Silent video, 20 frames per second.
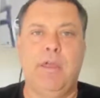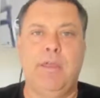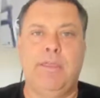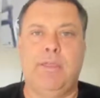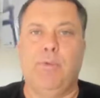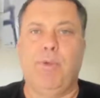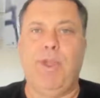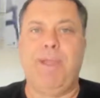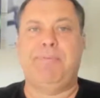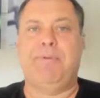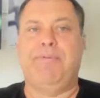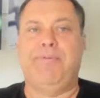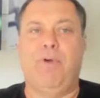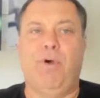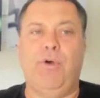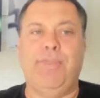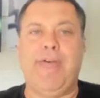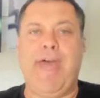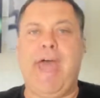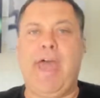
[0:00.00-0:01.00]
The week
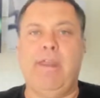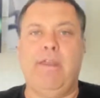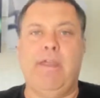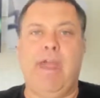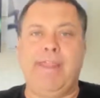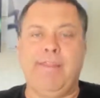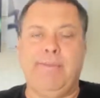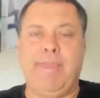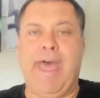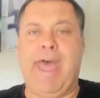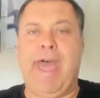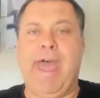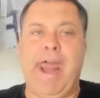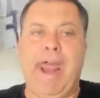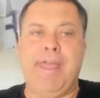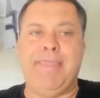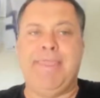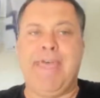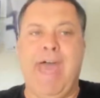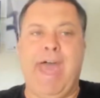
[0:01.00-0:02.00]
before that and that
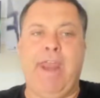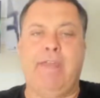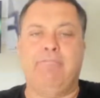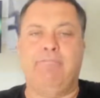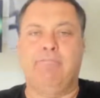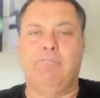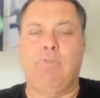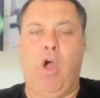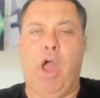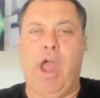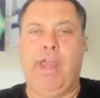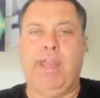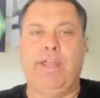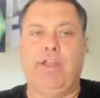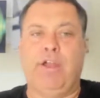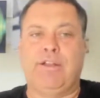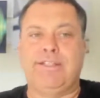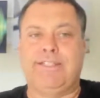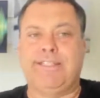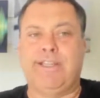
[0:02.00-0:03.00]
and that, I only
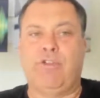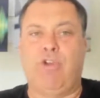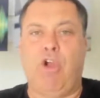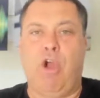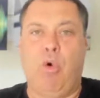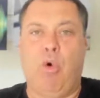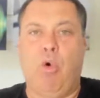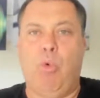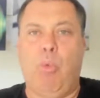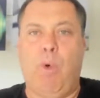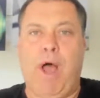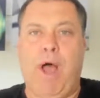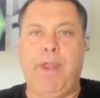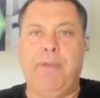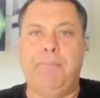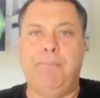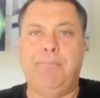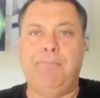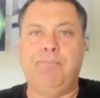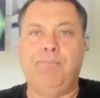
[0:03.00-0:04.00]
got 0 or 1.
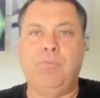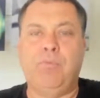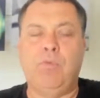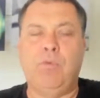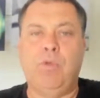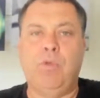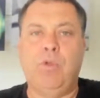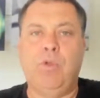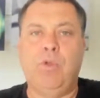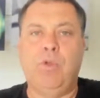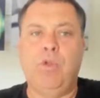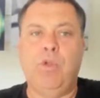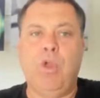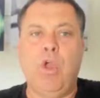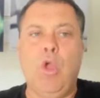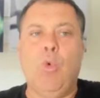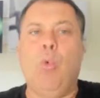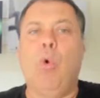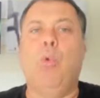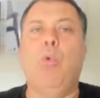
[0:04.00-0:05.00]

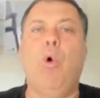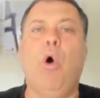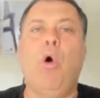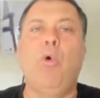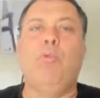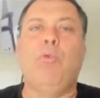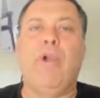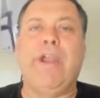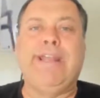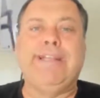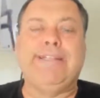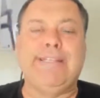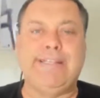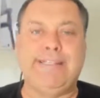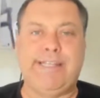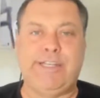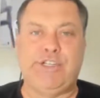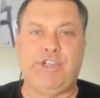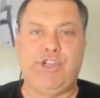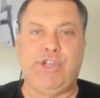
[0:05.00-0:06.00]
Well, what reason
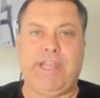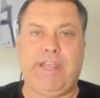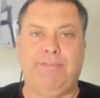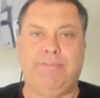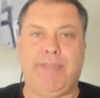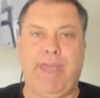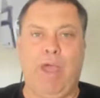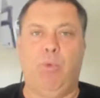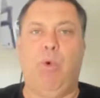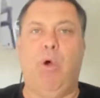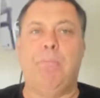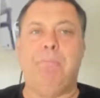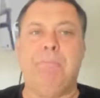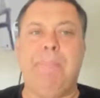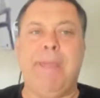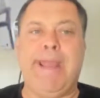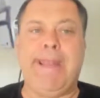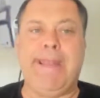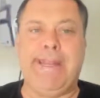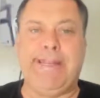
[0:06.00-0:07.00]
did you give that? What
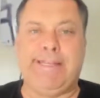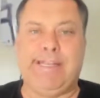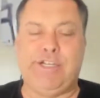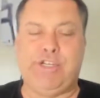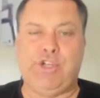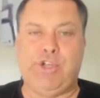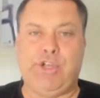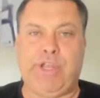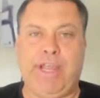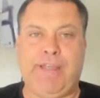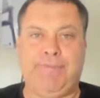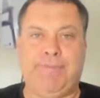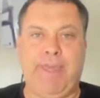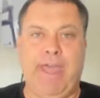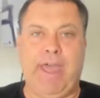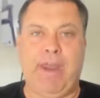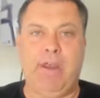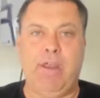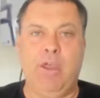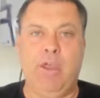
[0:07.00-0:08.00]
meaning did you give
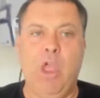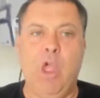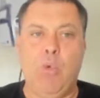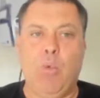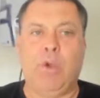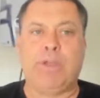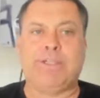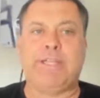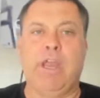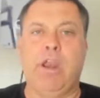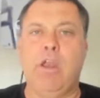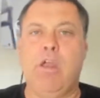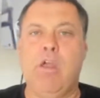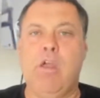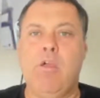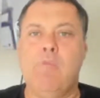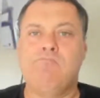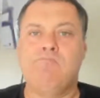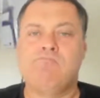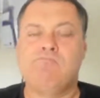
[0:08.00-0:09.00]
that? Was it
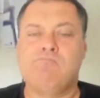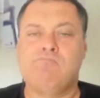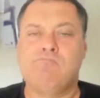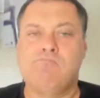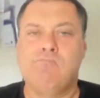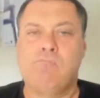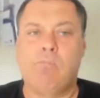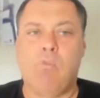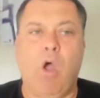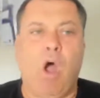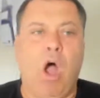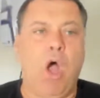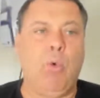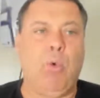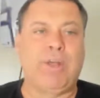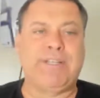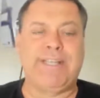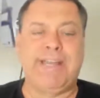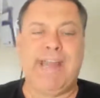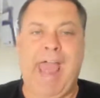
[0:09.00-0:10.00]
I
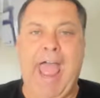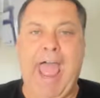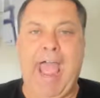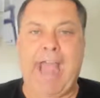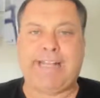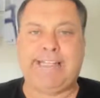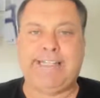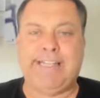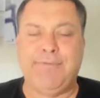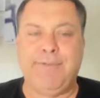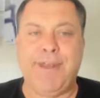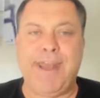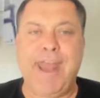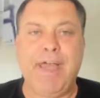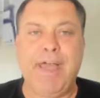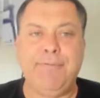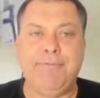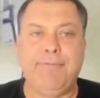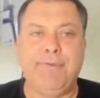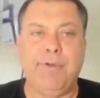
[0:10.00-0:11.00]
wasn't active
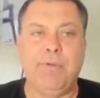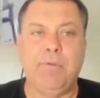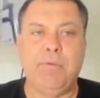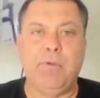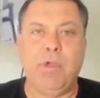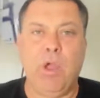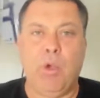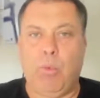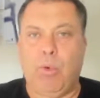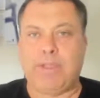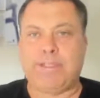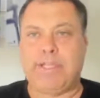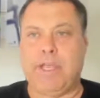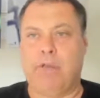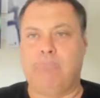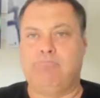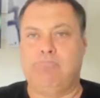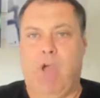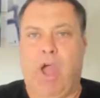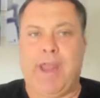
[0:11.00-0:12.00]
enough? Was it
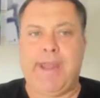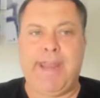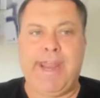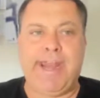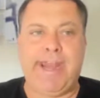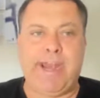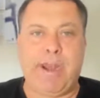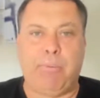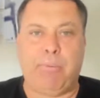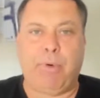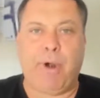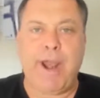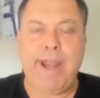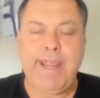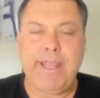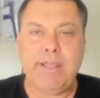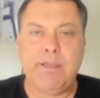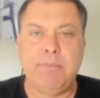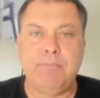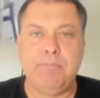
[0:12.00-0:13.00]
I needed a
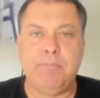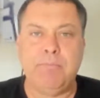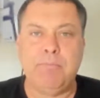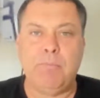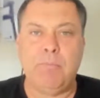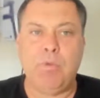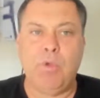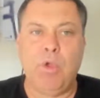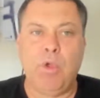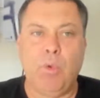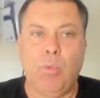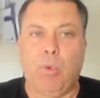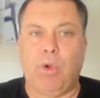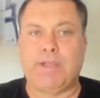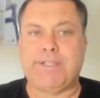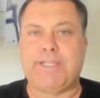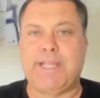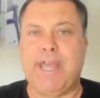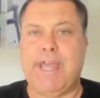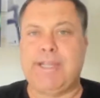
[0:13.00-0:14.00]
break?
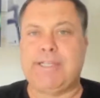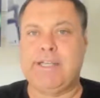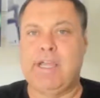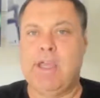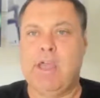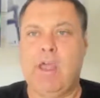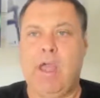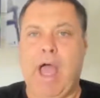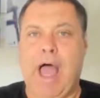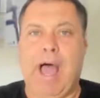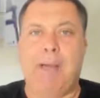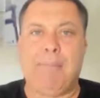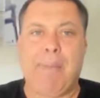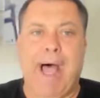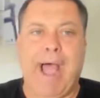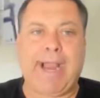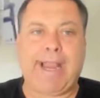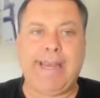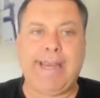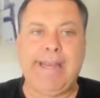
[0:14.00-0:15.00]
Was it our
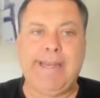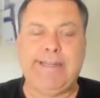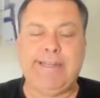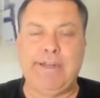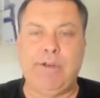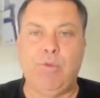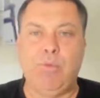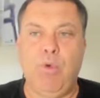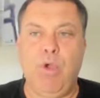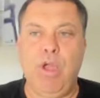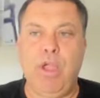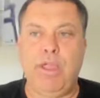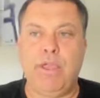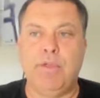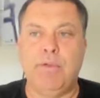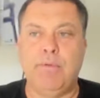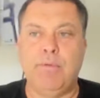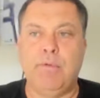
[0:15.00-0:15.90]
marketing didn't work?